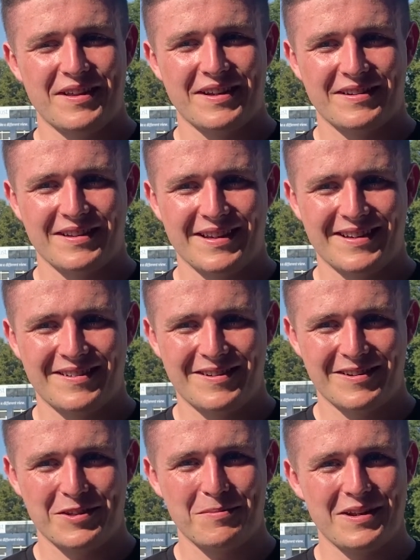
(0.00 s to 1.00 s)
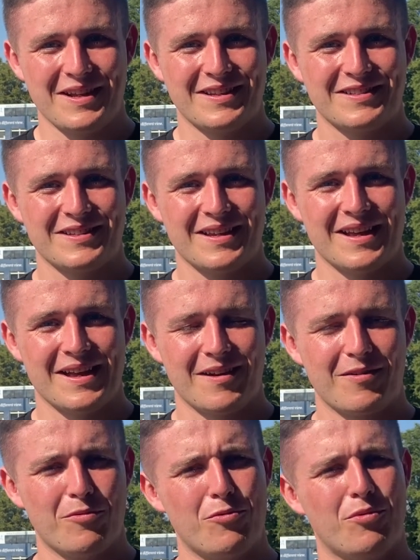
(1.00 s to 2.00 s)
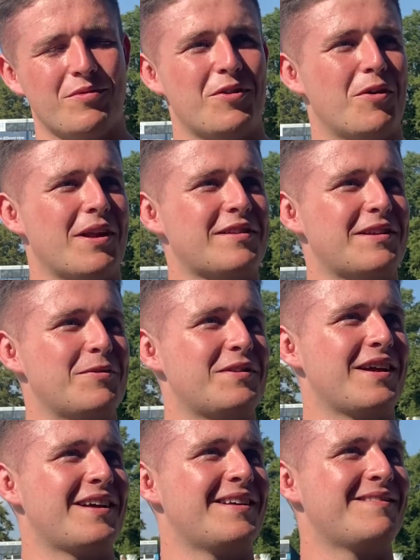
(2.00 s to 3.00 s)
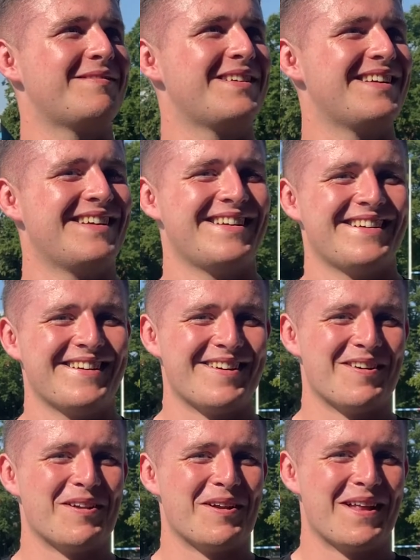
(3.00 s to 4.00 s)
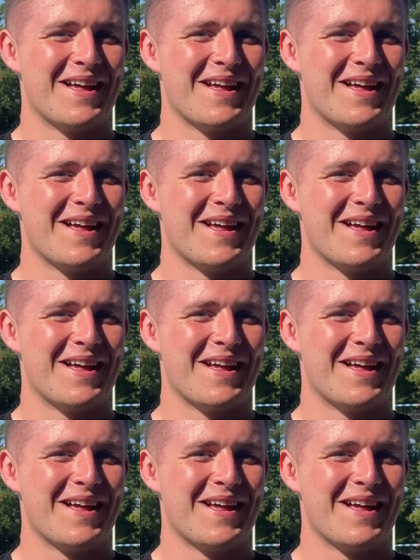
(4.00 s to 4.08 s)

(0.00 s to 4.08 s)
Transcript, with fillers: That ultimately, oh no, that's an outtake. Hold on.